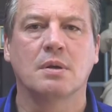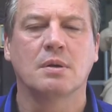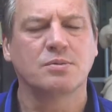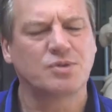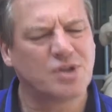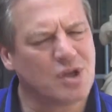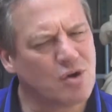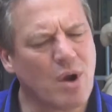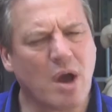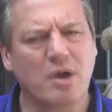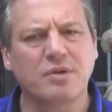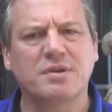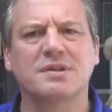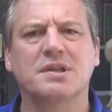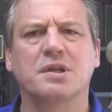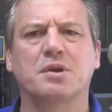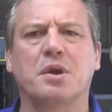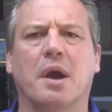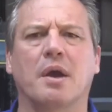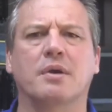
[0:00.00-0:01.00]
She wrote
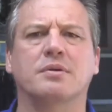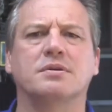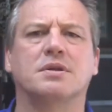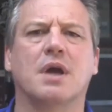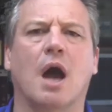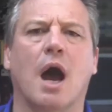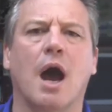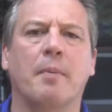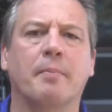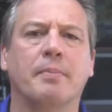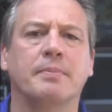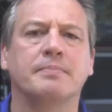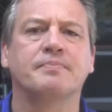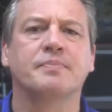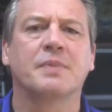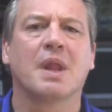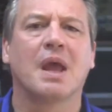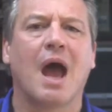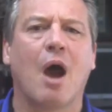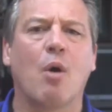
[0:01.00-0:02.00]
it in her own time.
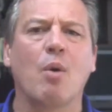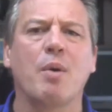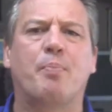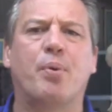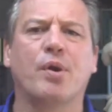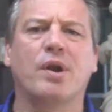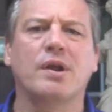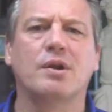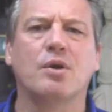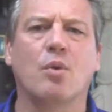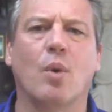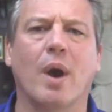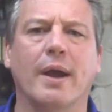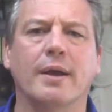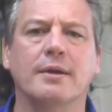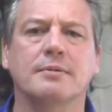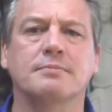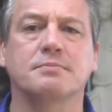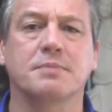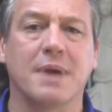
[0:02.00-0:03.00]
I would put it
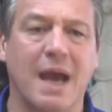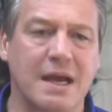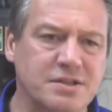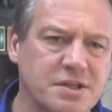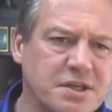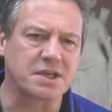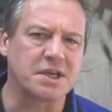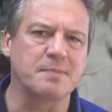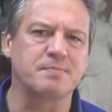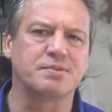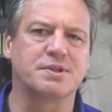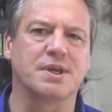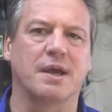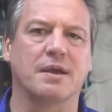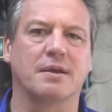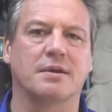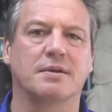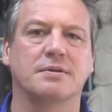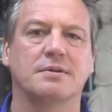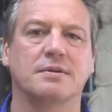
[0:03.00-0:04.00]
away as a
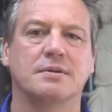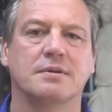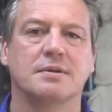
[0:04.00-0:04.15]
keepsake.